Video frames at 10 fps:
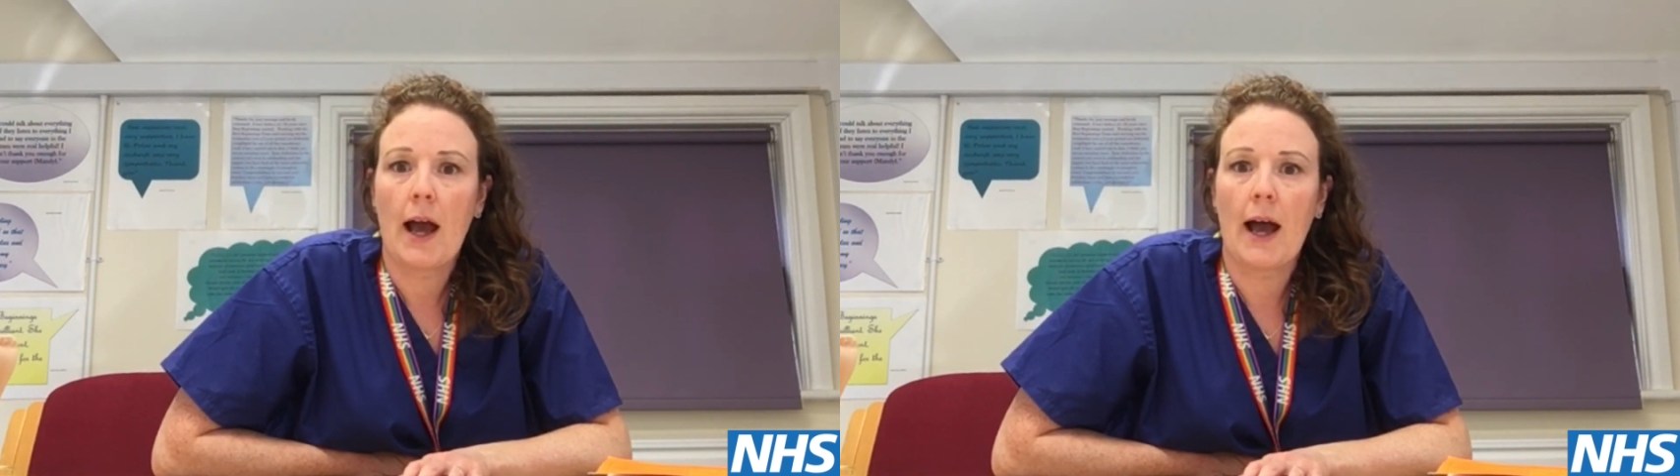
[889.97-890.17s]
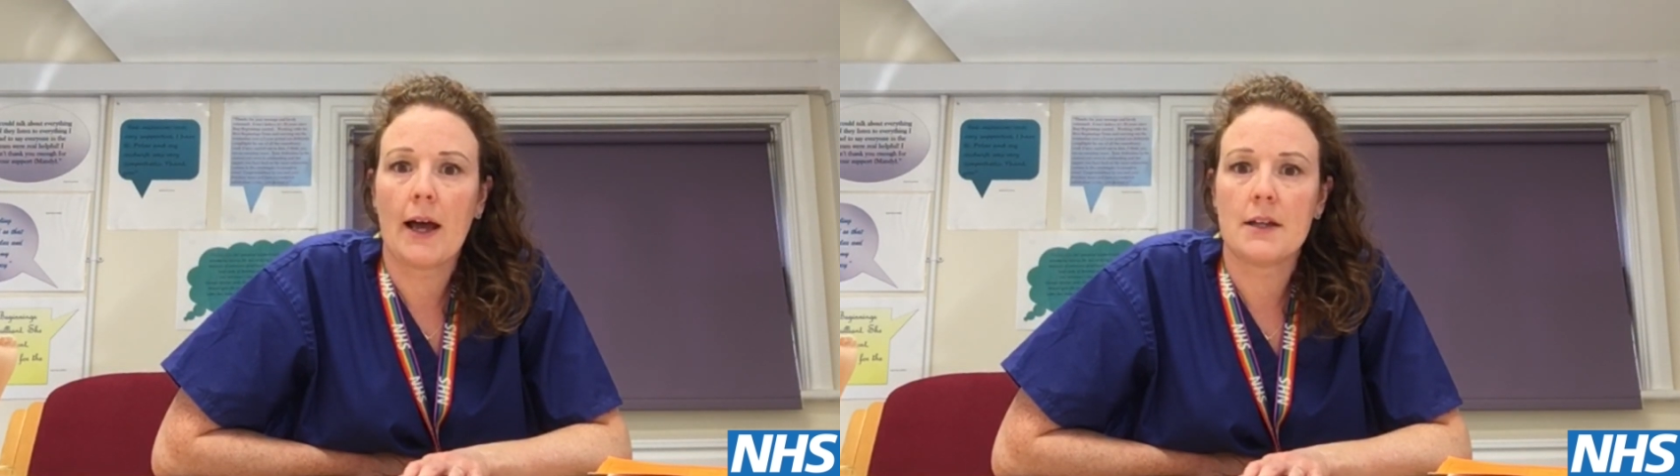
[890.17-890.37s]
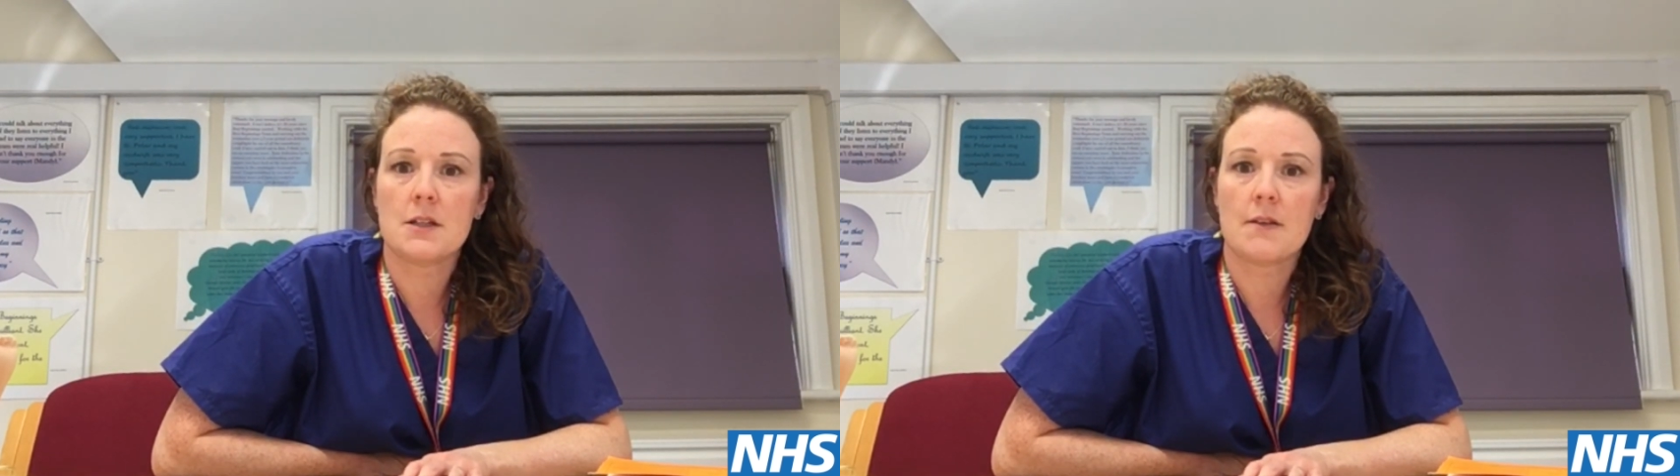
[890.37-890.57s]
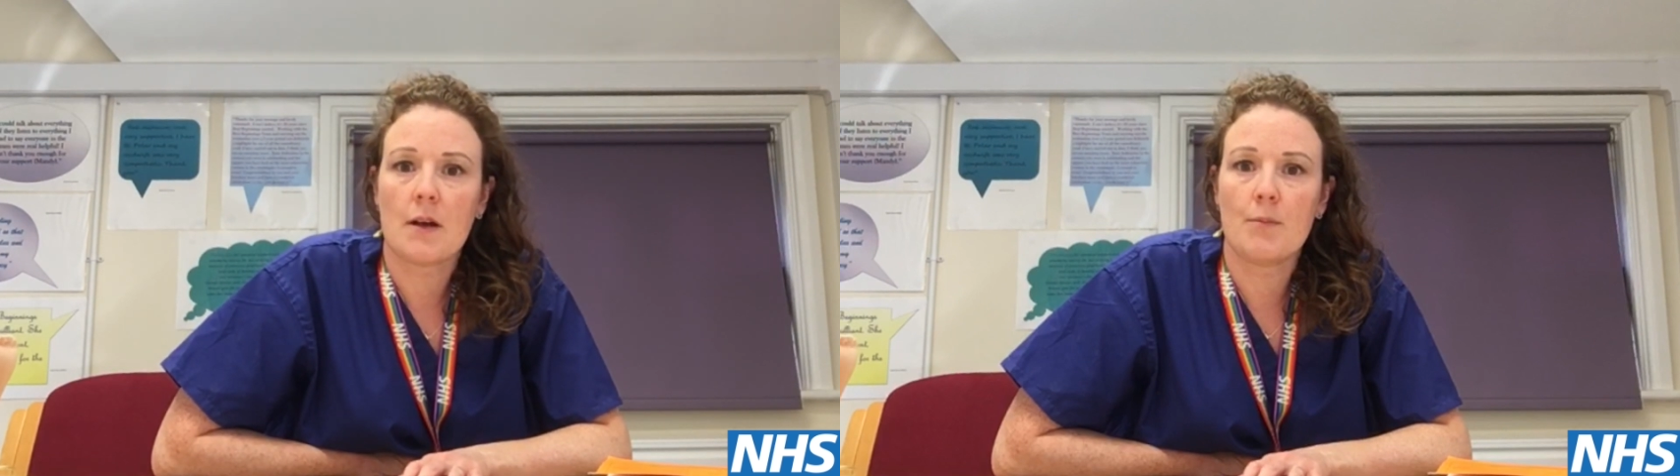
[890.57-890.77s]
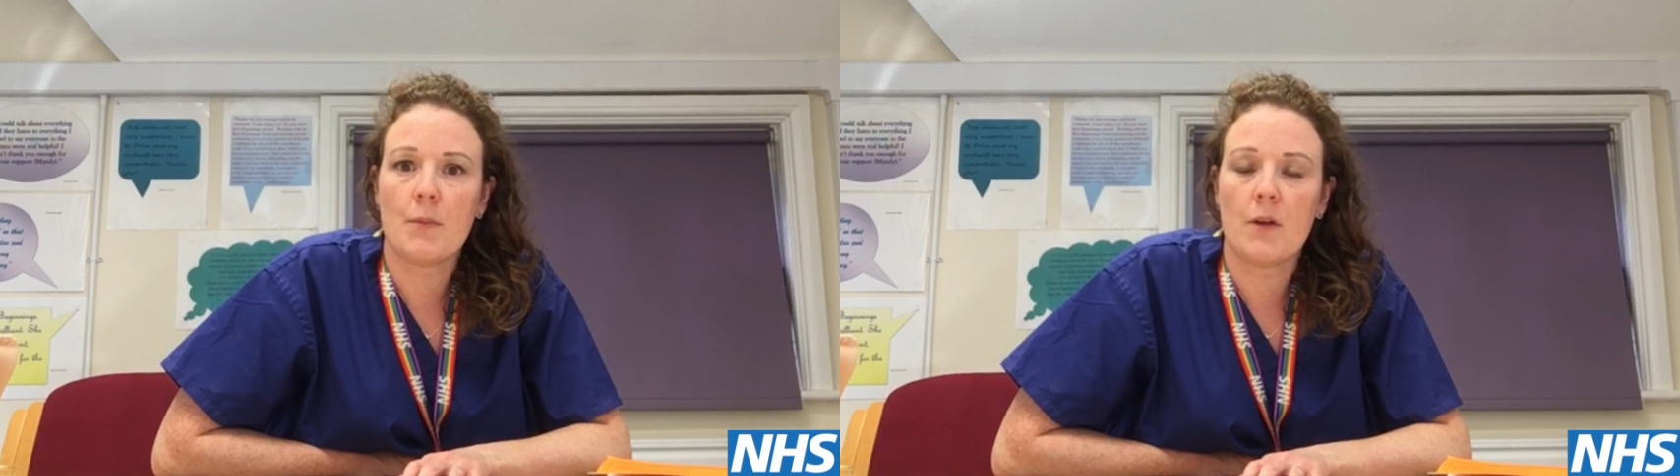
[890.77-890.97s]
and
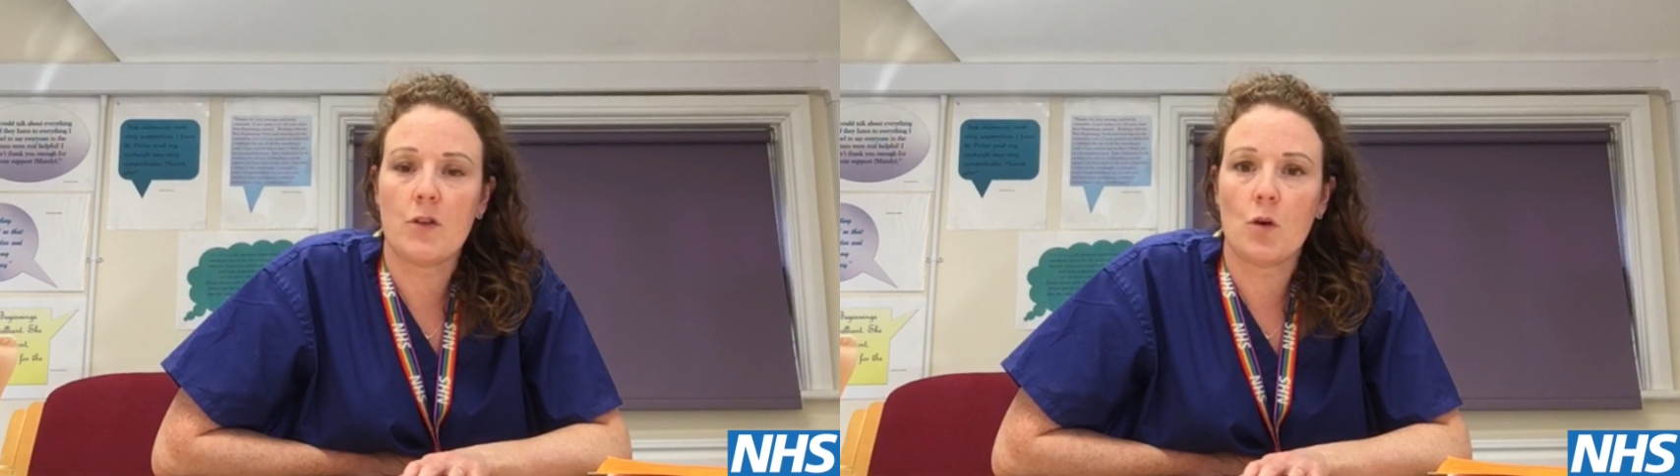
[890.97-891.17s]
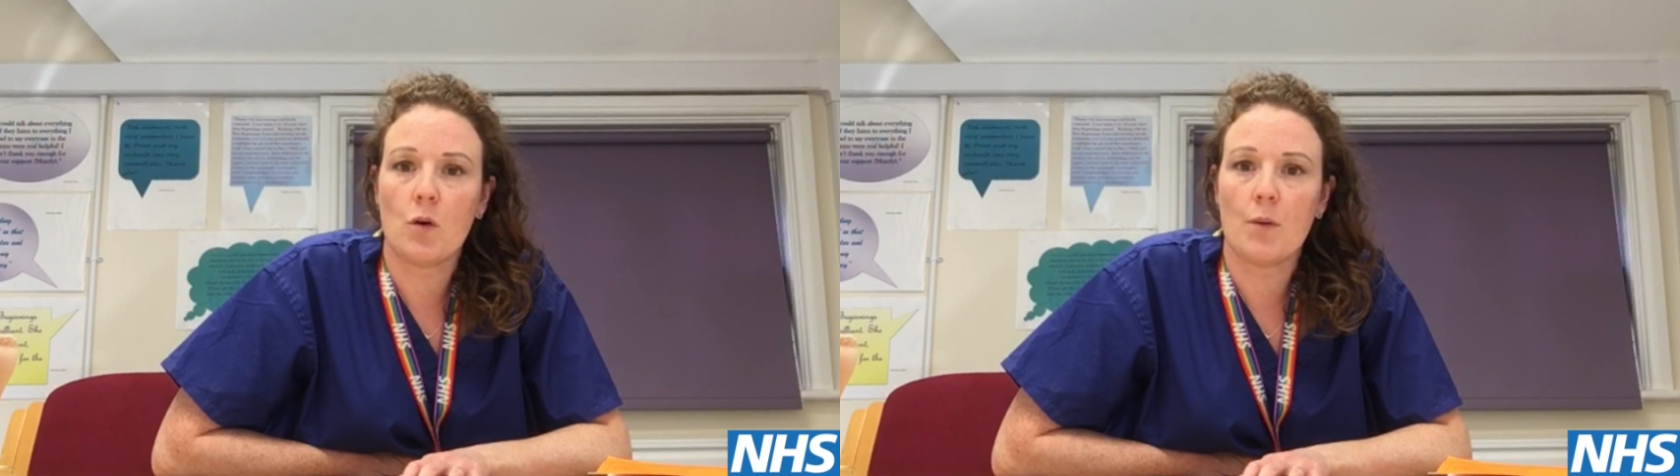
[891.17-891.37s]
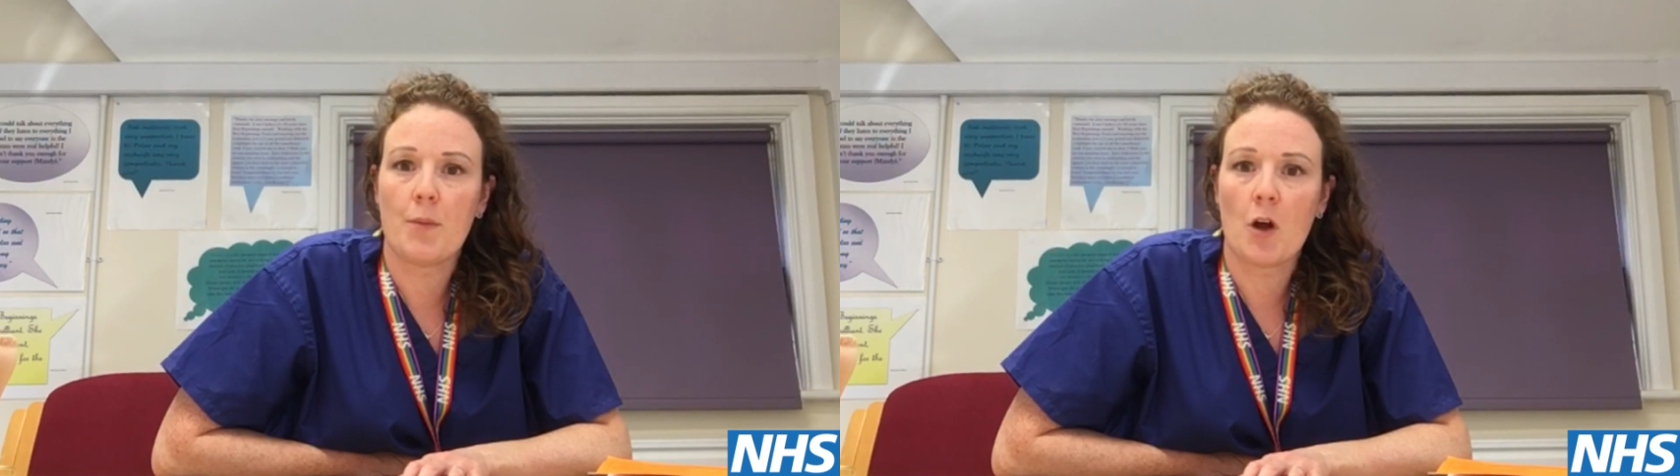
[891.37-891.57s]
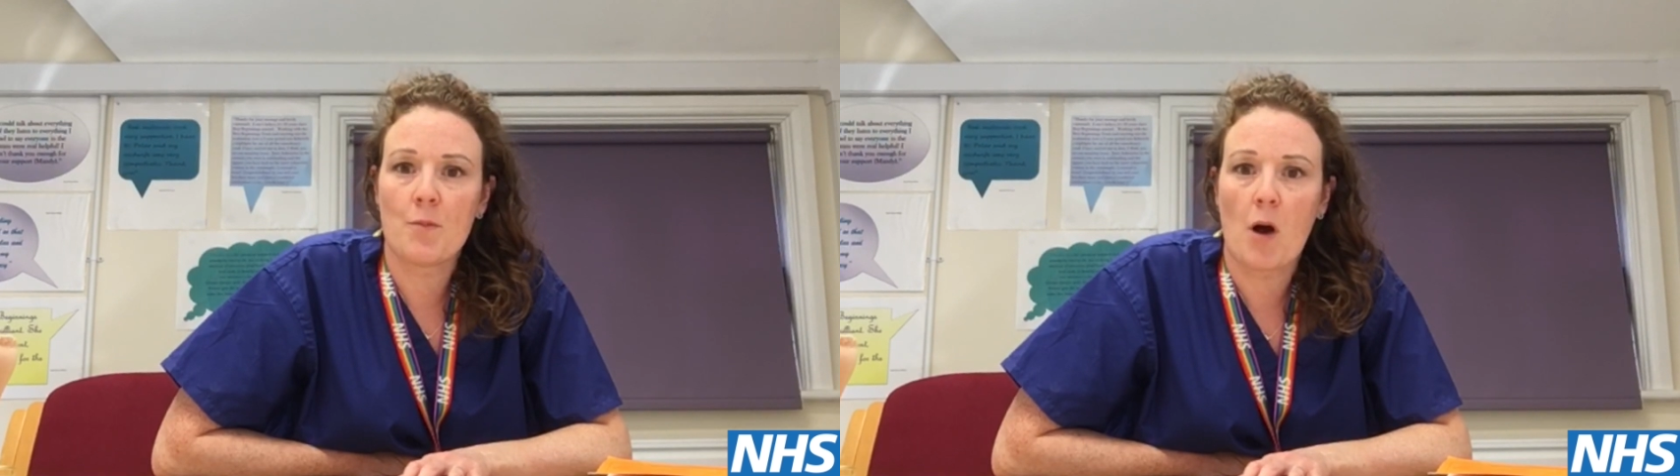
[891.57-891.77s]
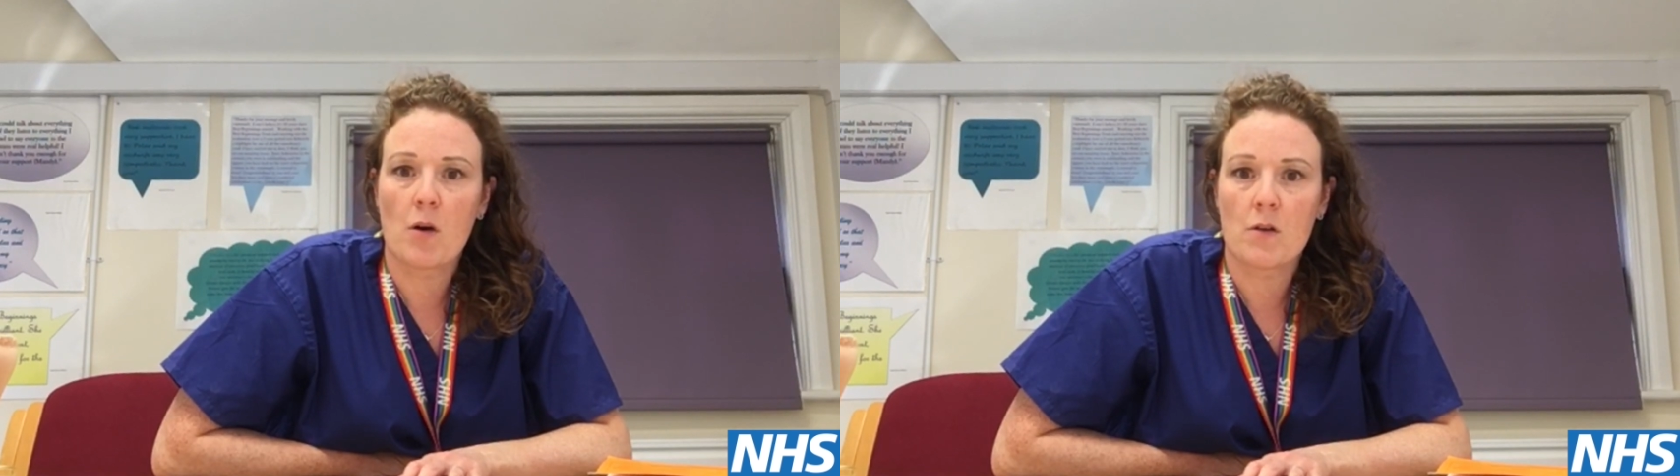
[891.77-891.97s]
some of your birth
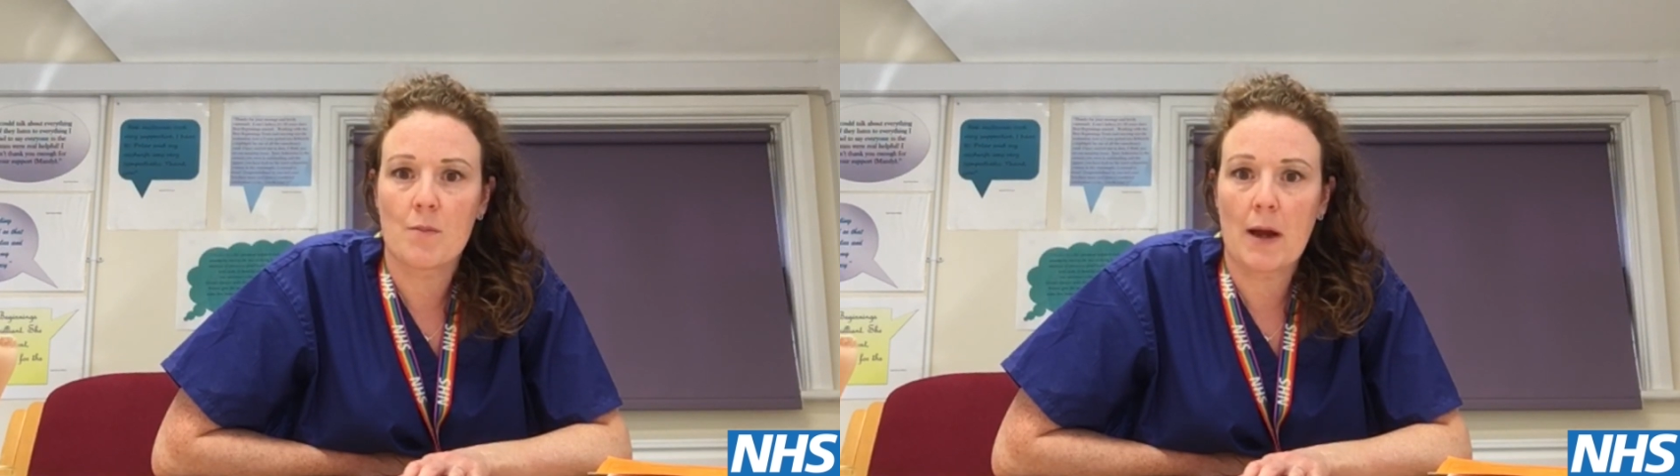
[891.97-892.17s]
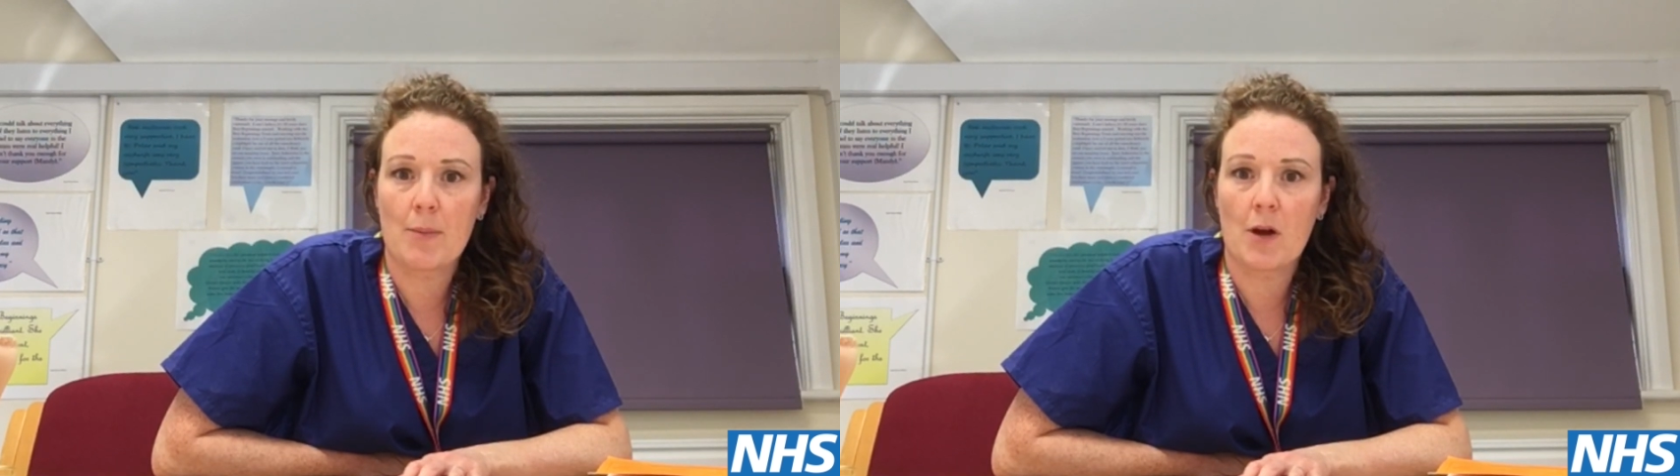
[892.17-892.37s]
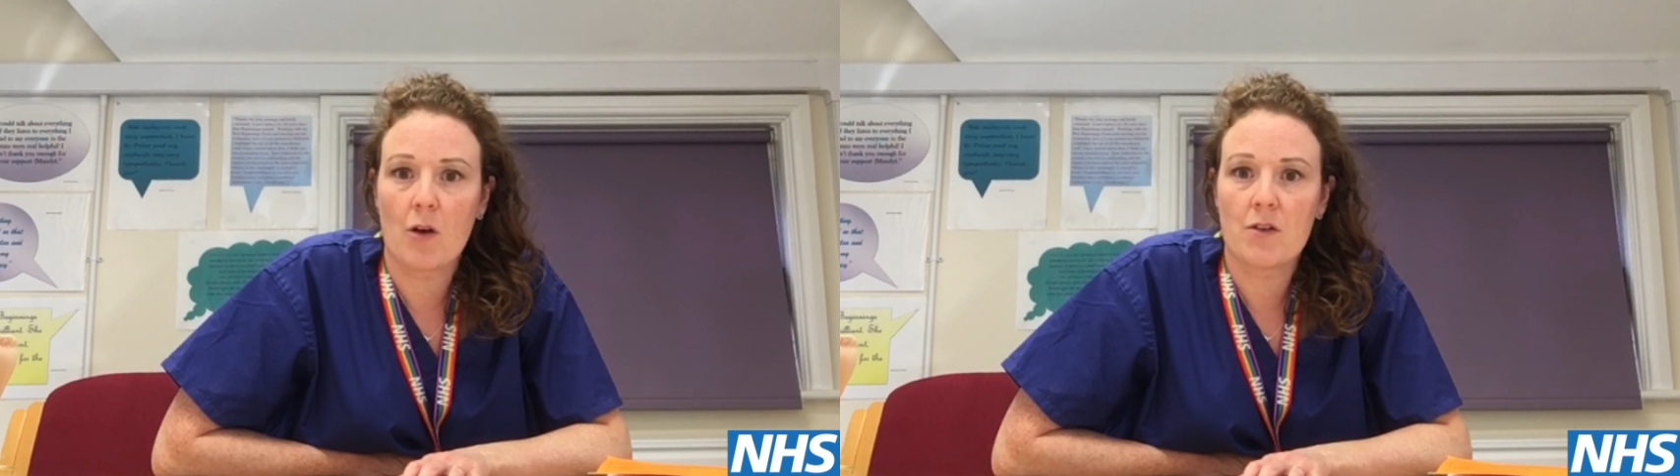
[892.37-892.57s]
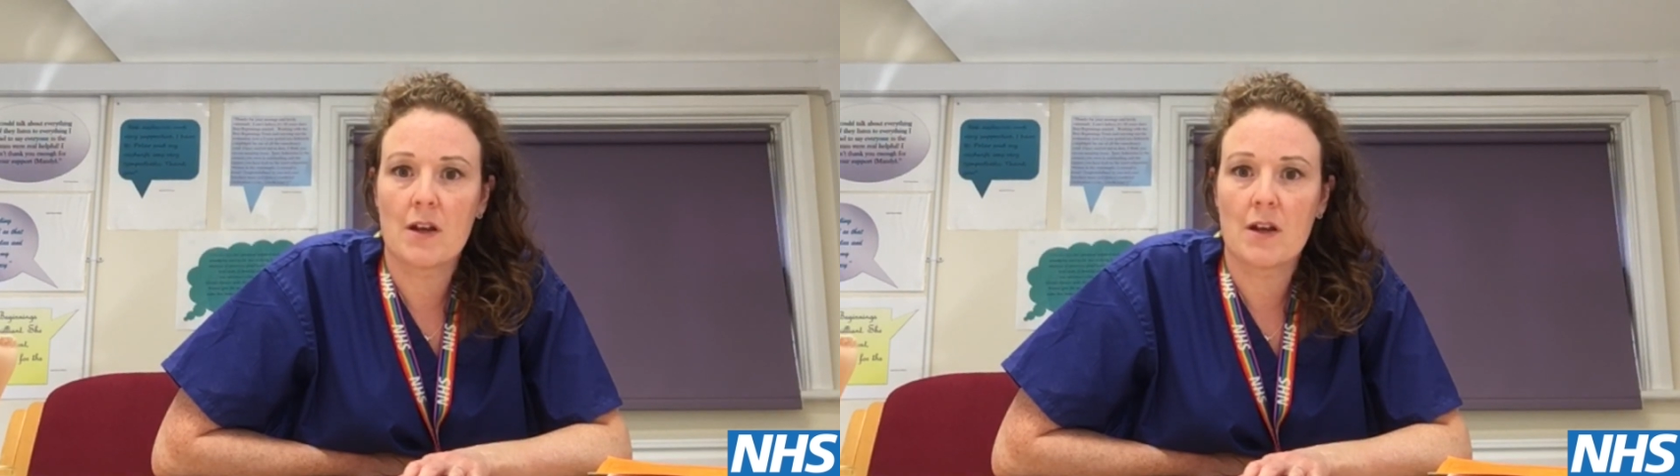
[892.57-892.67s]
partners may be asked